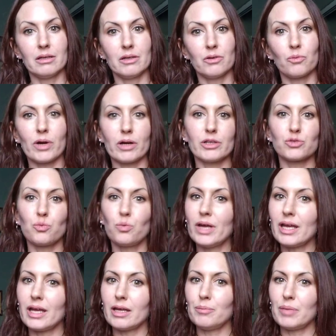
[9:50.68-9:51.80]
whereas
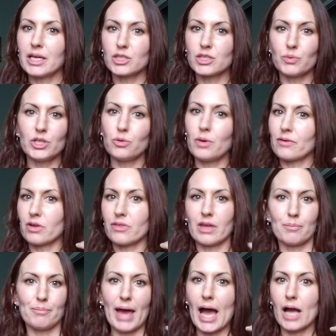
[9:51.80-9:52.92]
we, because we do everything
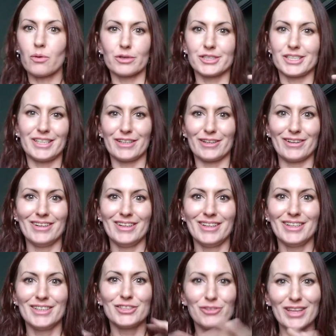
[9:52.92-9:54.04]
backwards here,
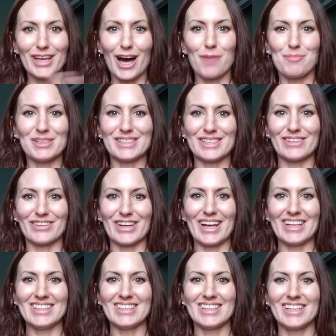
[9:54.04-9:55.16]
do the opposite,
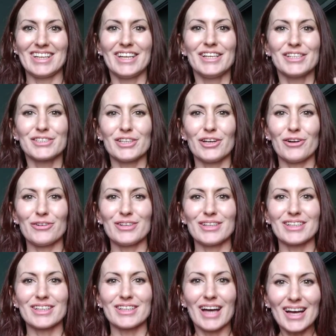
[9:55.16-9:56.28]
right? So
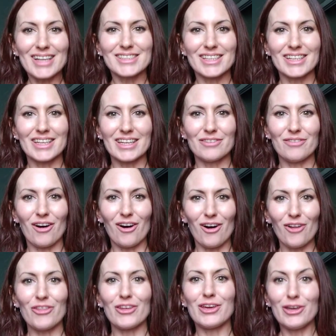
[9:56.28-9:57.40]
God's going to give all
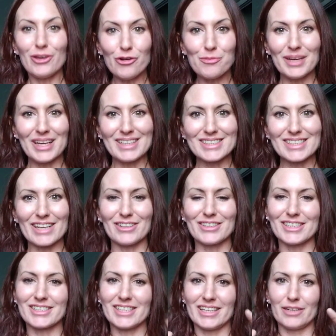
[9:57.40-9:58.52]
the humans that are
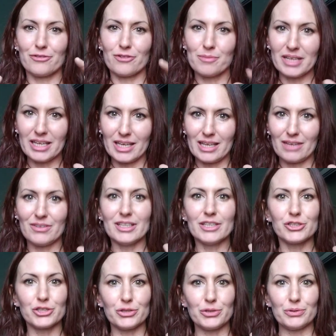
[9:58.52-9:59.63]
descended from Eve and the
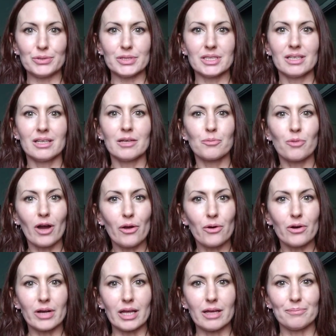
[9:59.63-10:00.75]
Jews
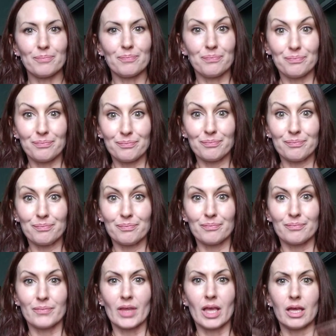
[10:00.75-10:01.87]
priority.
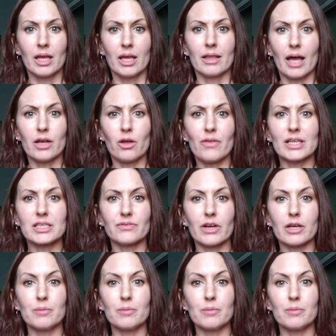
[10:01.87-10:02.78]
I know that's very